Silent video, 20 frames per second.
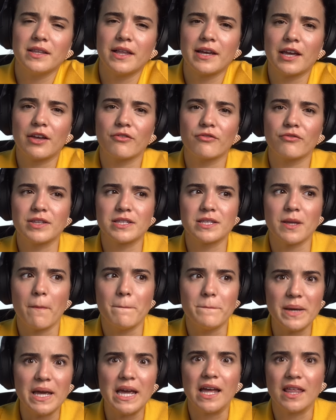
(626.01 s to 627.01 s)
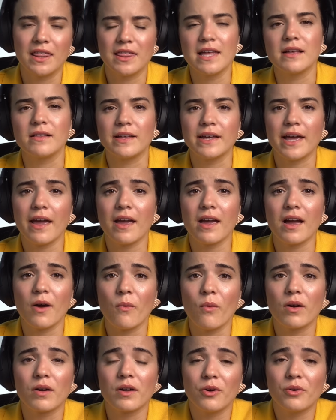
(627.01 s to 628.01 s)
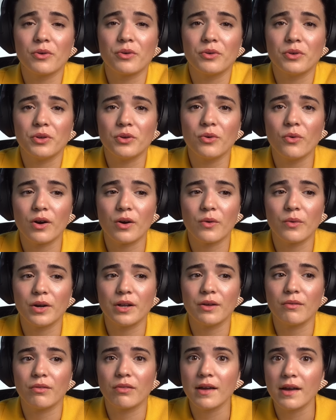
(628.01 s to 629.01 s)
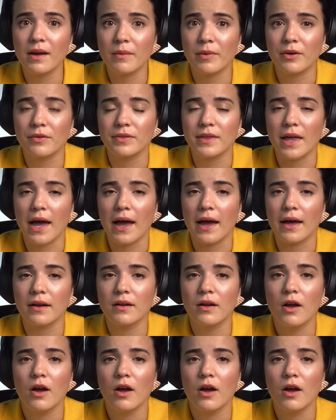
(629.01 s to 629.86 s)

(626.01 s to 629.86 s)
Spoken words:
Like, if it's a big thing, like, hey, I wanna go to New York, what do you think about that?